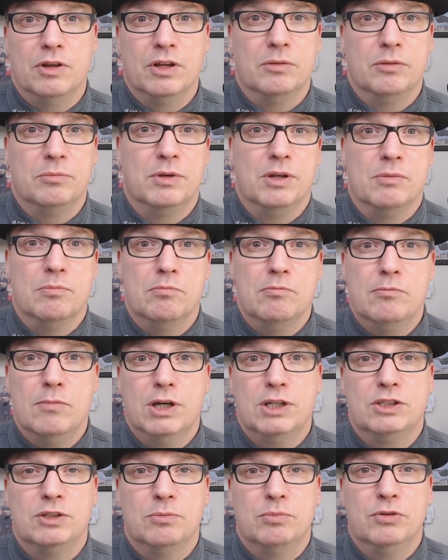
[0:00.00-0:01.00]
It'll be
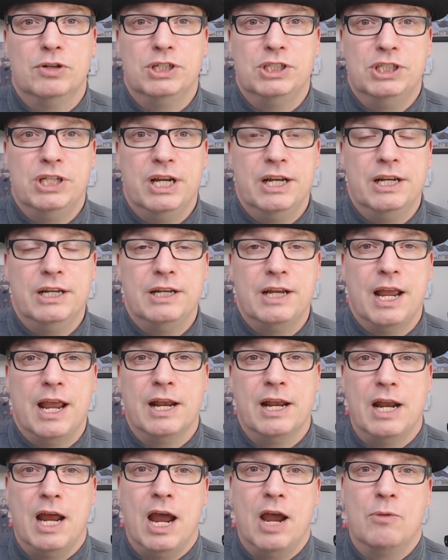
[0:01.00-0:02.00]
much appreciated,
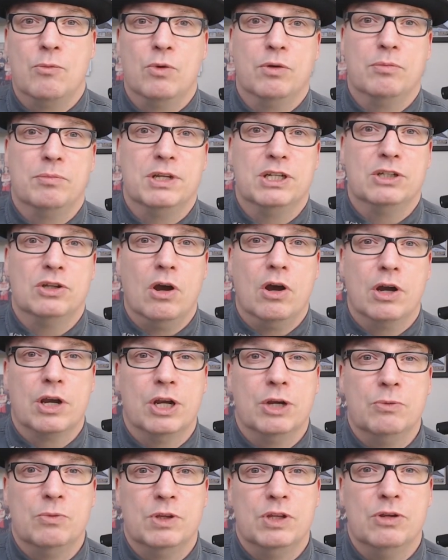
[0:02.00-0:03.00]
and I will be
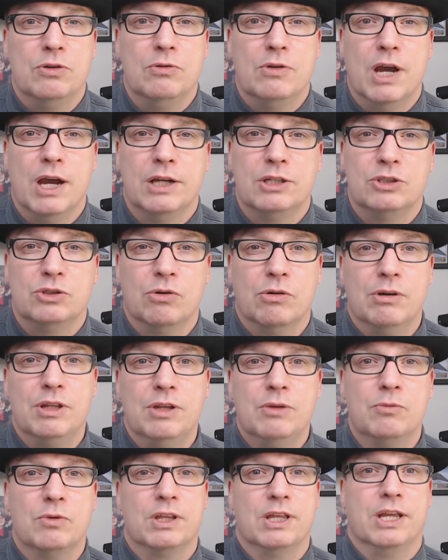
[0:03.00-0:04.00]
talking with you guys
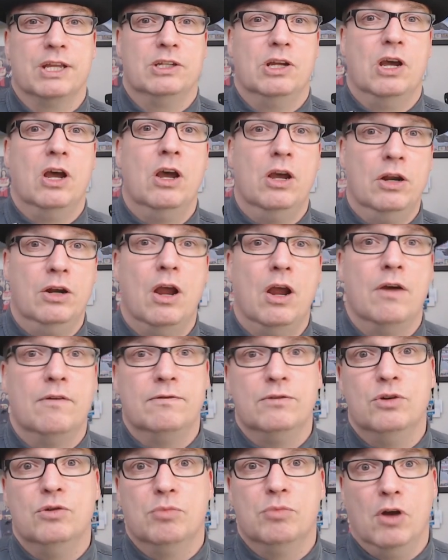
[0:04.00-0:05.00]
shortly with a ton of
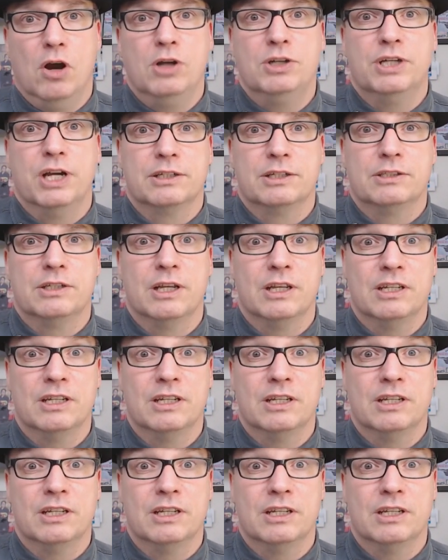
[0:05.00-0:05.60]
new projects.